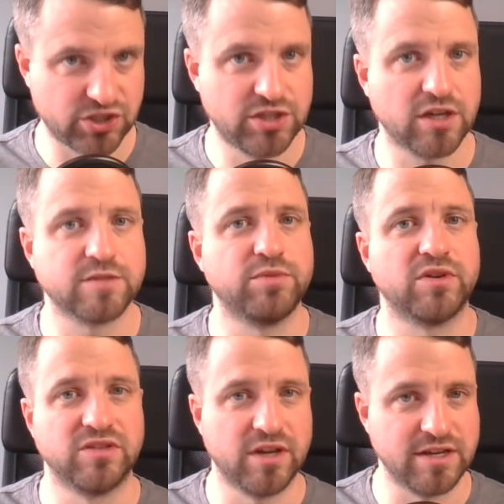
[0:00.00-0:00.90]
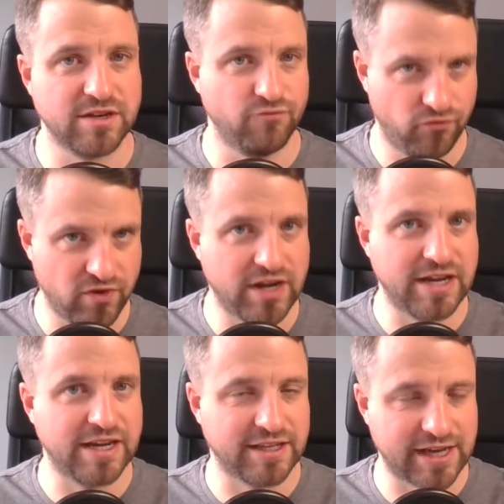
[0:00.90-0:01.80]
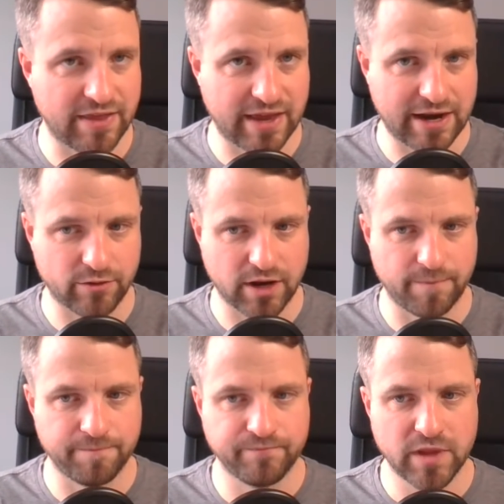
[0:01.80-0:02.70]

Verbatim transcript: just because I really need to get that outcome.